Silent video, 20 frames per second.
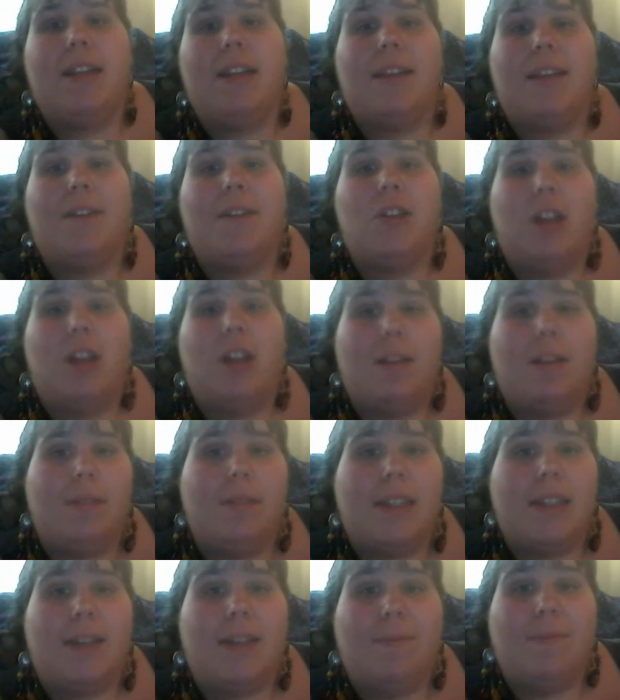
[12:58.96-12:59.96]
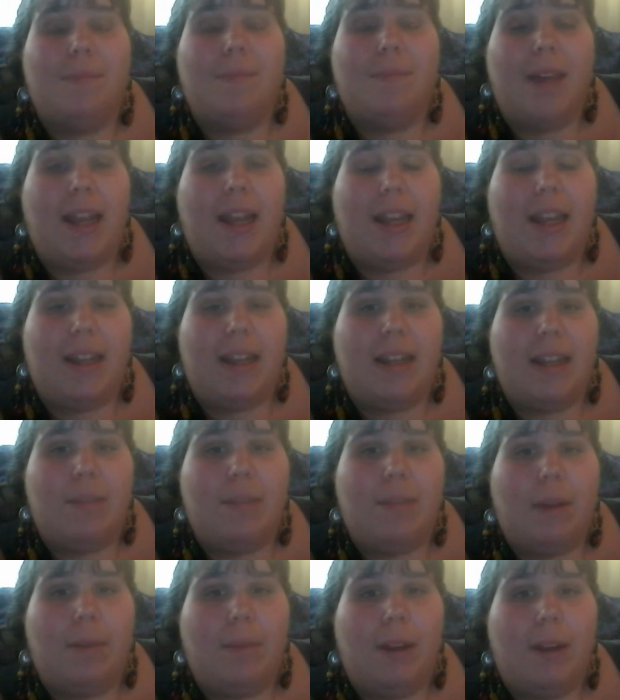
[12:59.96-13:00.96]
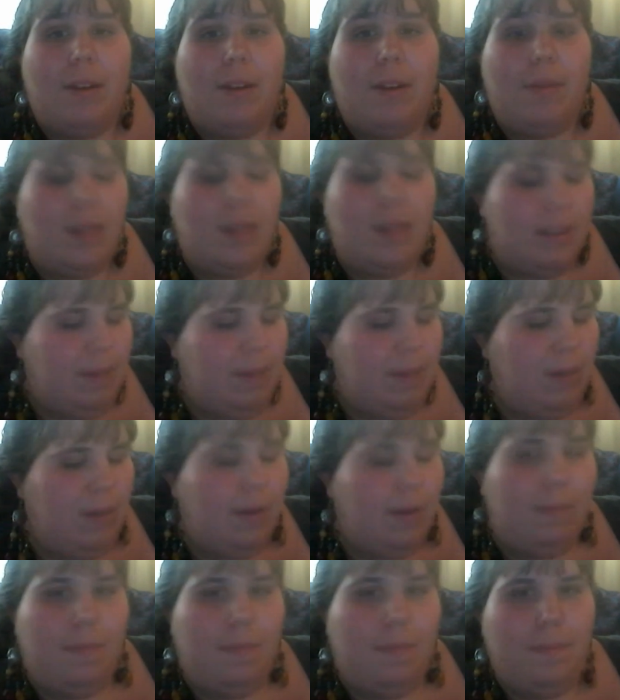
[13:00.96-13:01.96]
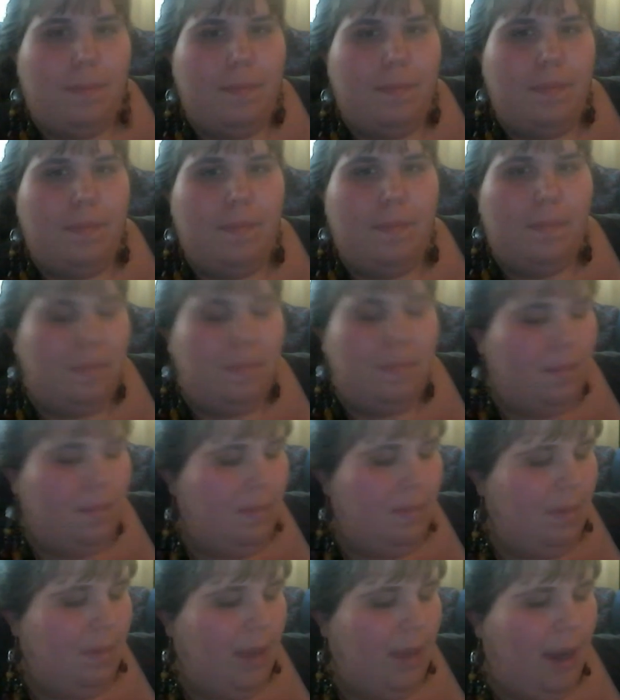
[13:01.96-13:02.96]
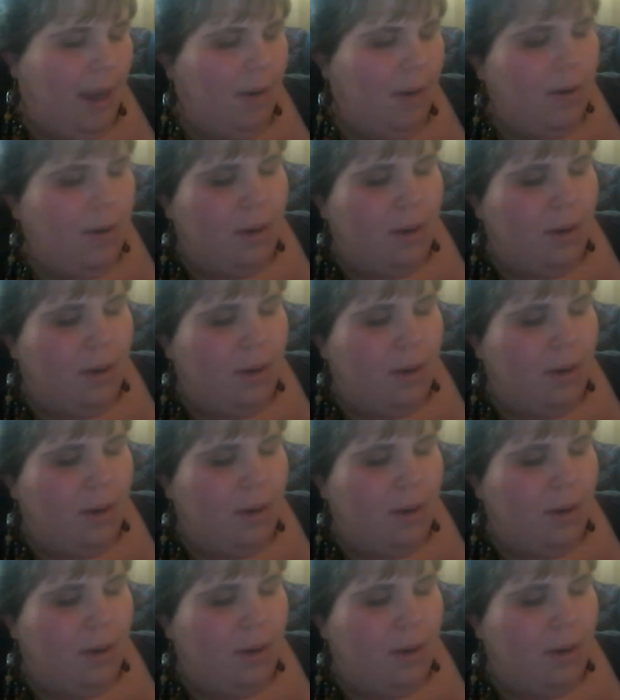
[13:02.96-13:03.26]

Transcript: give it a shot. So I think that's what I'm going to do with this pink one. I don't